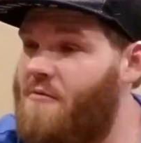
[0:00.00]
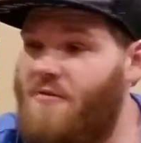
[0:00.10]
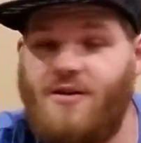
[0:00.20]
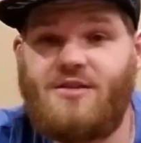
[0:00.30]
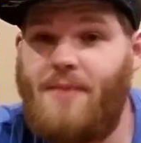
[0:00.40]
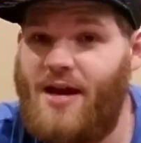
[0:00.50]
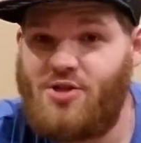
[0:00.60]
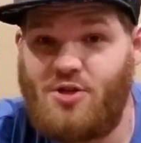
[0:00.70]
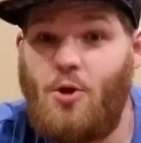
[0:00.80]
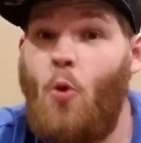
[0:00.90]
Fuck
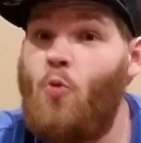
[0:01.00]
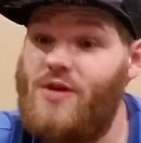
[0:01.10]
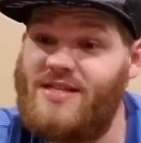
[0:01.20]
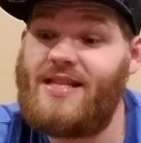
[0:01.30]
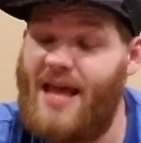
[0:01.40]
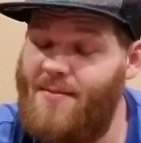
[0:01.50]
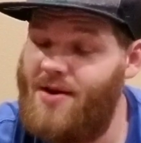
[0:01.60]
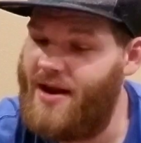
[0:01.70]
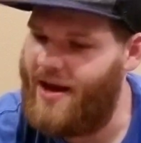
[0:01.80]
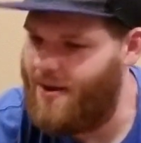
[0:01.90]
smashing, we
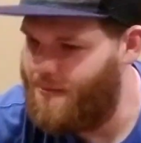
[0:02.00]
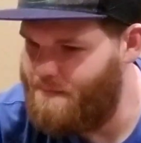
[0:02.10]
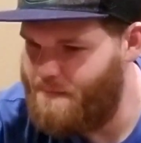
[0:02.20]
slamming now.